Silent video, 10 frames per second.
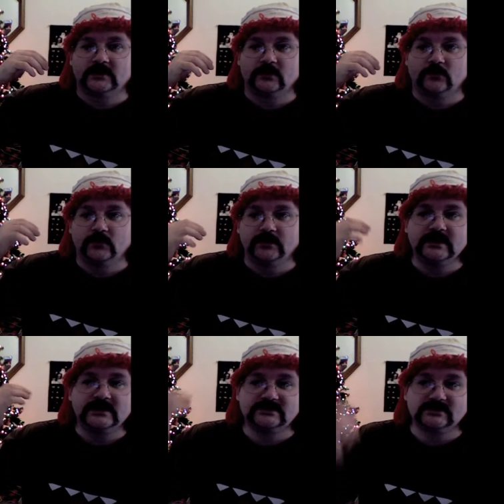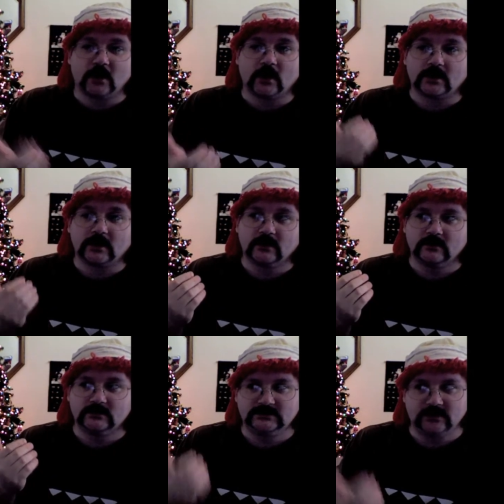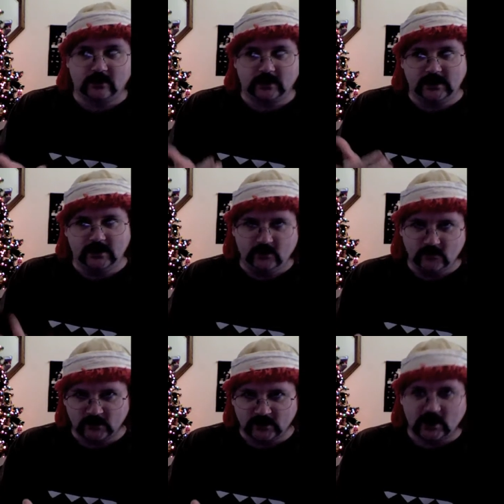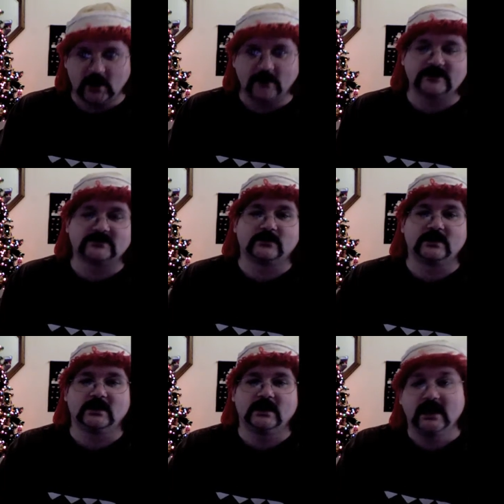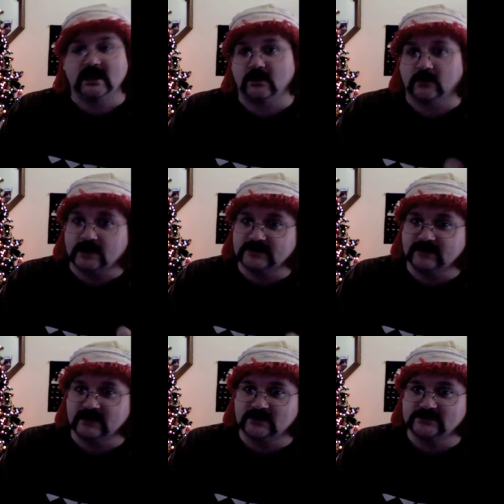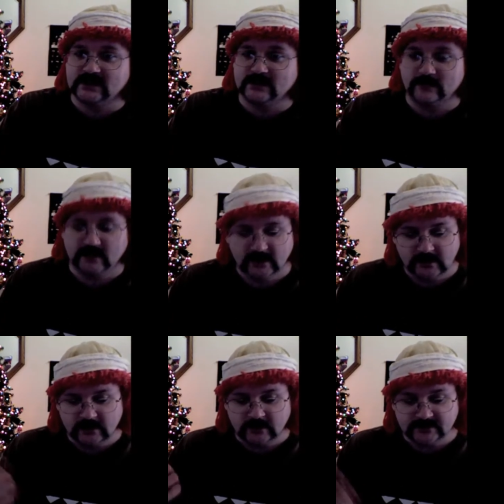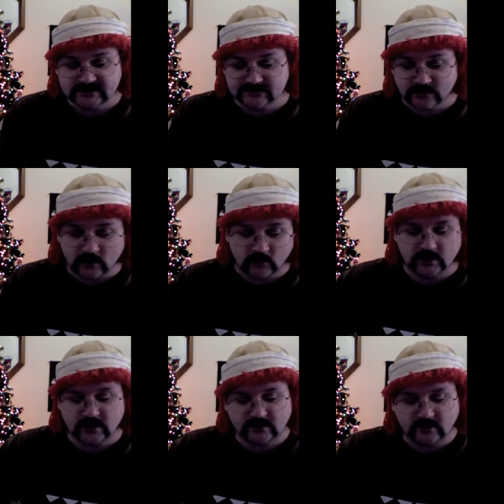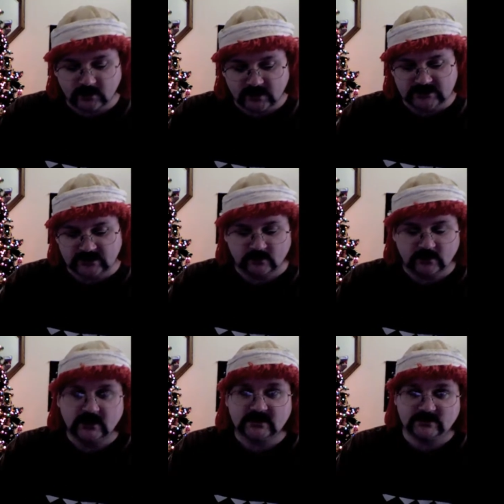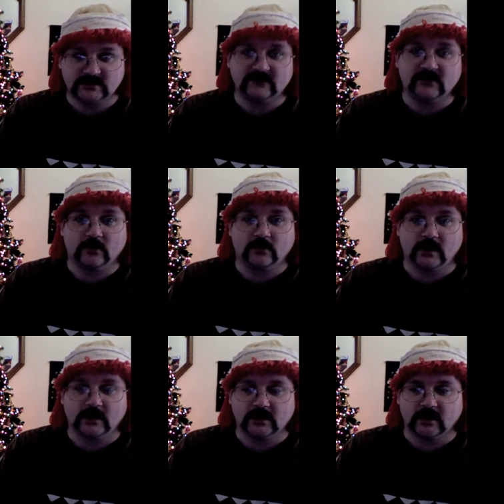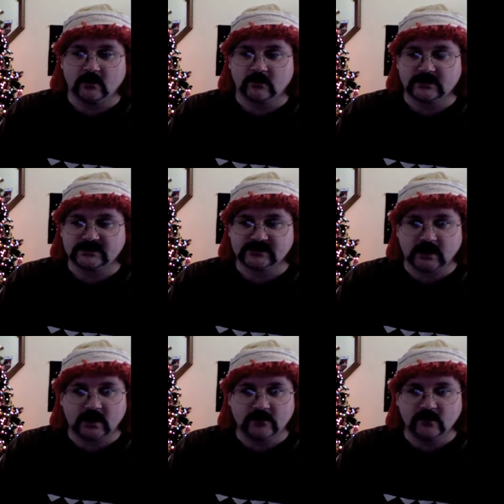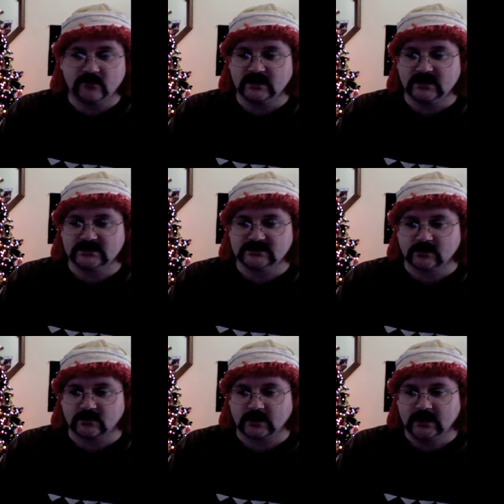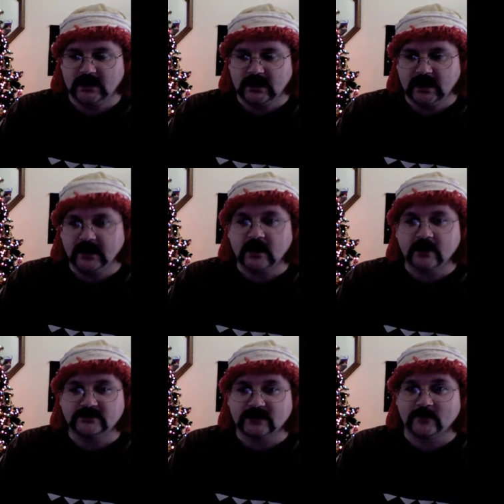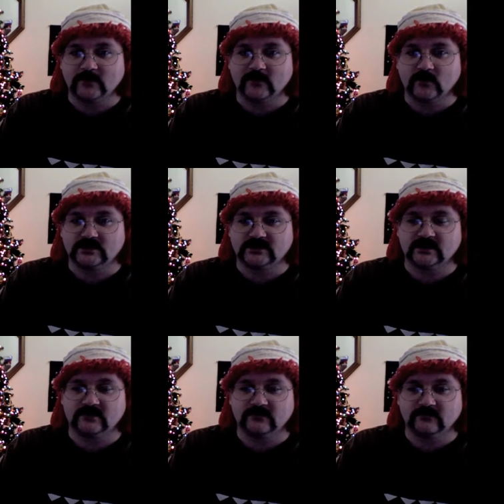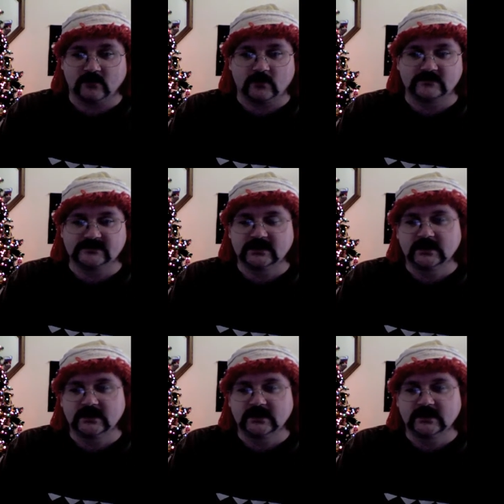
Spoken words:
really dark humor comic to read, and you liked Invader Zim, this is probably one to look into, especially if you don't mind, you know, the Saw movies or any other type of movie which involves